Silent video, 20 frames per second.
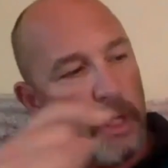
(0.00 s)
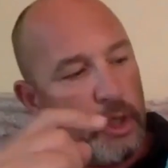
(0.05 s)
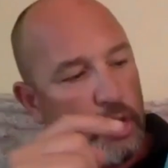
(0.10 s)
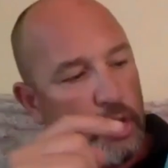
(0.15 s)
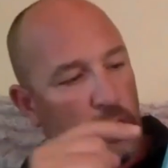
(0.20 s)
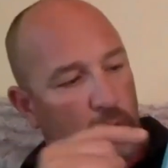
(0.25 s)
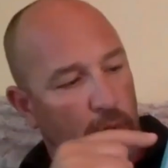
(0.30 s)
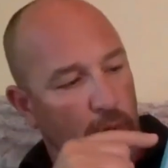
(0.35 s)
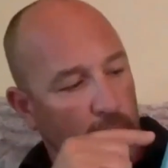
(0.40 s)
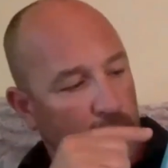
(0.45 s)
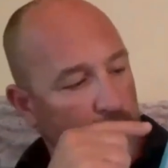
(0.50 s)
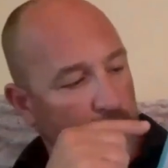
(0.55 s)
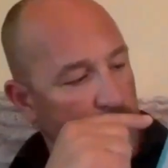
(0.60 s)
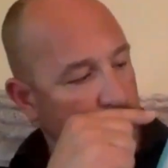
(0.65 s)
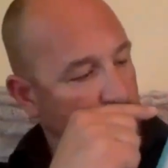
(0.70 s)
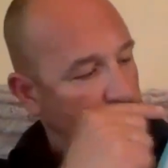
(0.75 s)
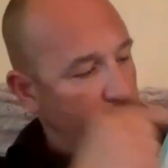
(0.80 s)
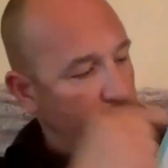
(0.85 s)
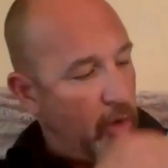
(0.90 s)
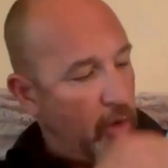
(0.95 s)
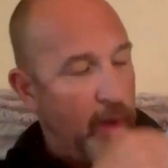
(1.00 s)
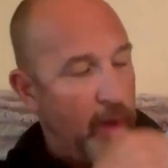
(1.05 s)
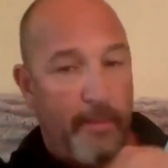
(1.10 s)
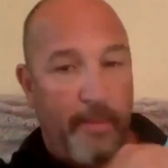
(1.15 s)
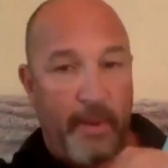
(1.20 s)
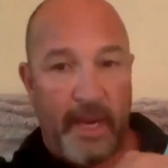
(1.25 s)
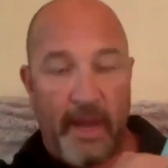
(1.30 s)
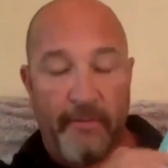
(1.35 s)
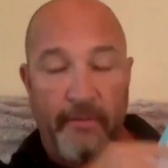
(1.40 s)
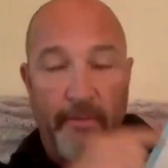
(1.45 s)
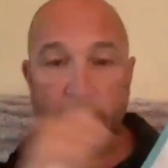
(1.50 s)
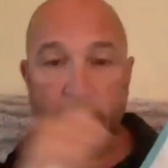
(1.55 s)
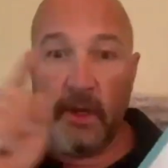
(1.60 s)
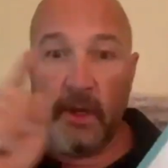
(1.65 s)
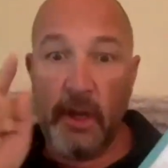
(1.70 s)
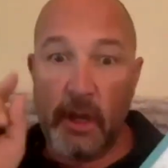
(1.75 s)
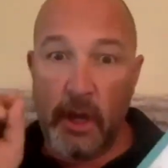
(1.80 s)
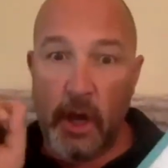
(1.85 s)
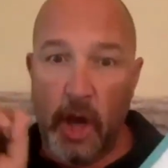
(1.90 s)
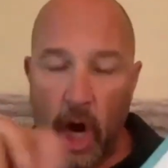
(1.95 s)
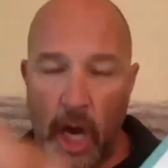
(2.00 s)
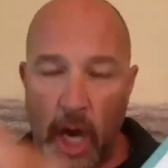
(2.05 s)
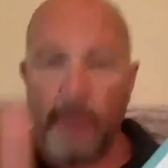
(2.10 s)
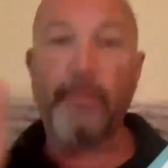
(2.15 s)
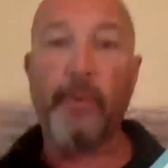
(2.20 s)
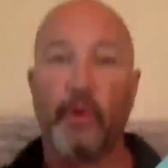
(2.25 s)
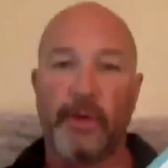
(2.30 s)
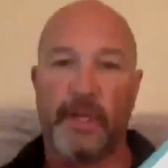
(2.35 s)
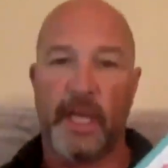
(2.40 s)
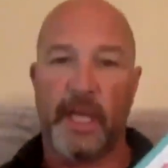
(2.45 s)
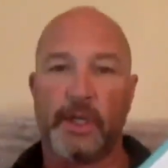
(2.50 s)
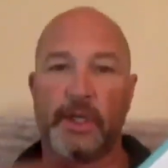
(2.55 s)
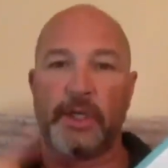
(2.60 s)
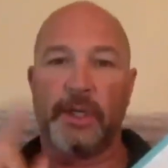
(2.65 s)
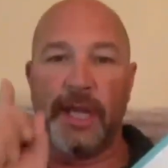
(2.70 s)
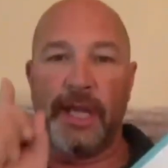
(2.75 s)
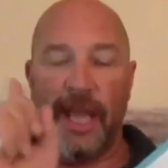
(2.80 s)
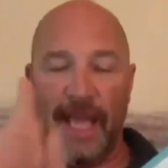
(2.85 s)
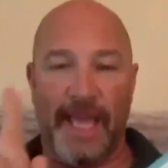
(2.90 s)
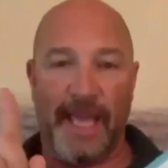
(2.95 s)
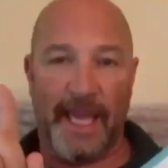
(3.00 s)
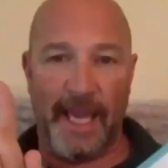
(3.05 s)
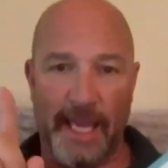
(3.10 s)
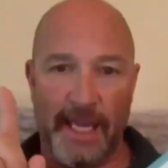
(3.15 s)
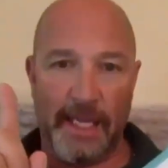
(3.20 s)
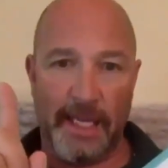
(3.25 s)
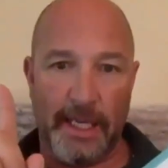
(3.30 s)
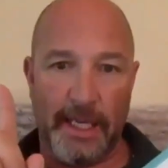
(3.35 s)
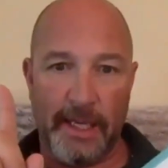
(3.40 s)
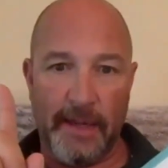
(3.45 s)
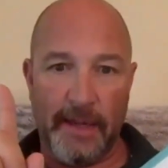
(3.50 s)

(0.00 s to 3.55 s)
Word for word: sugar. If they have low epinephrine, hypotension. And